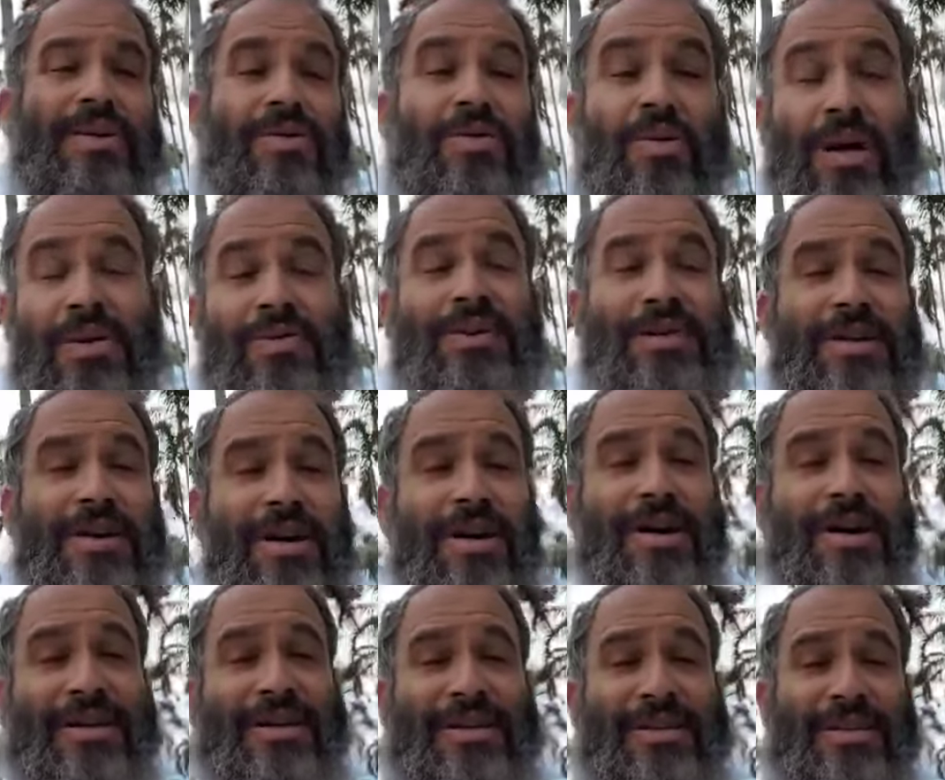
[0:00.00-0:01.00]

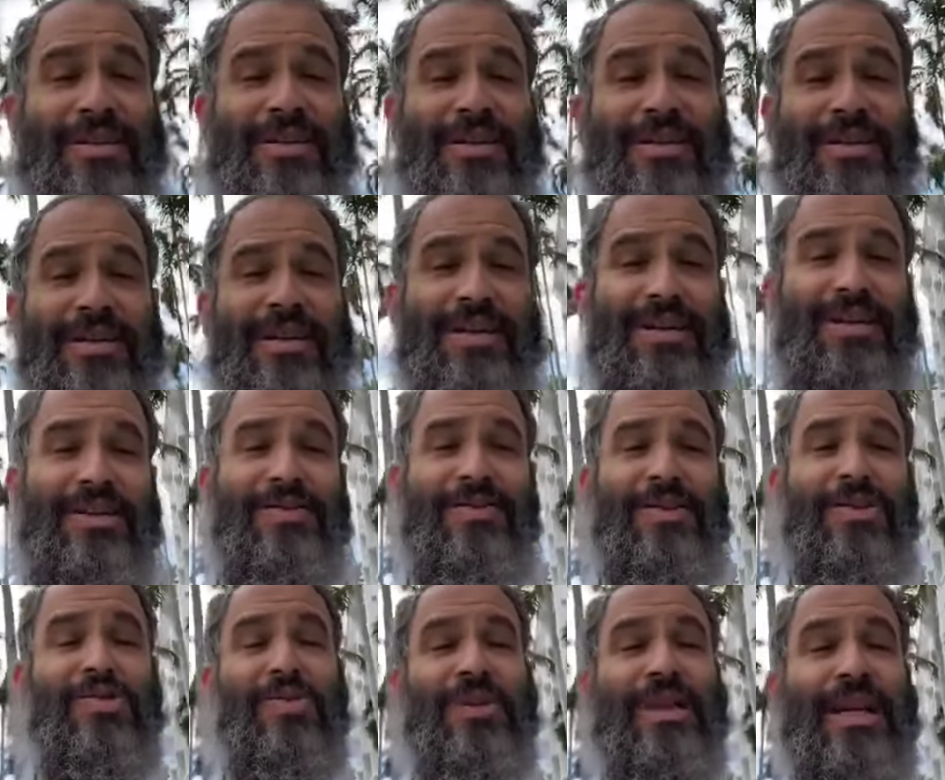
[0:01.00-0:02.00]
one-of-a-kind
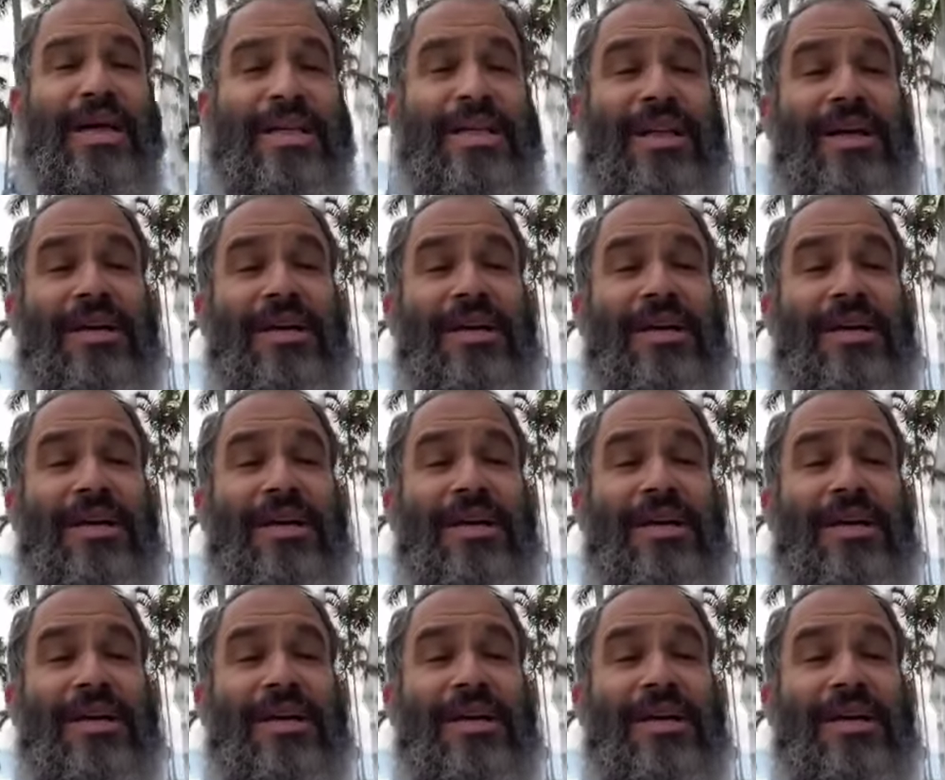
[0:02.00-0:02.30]
individual light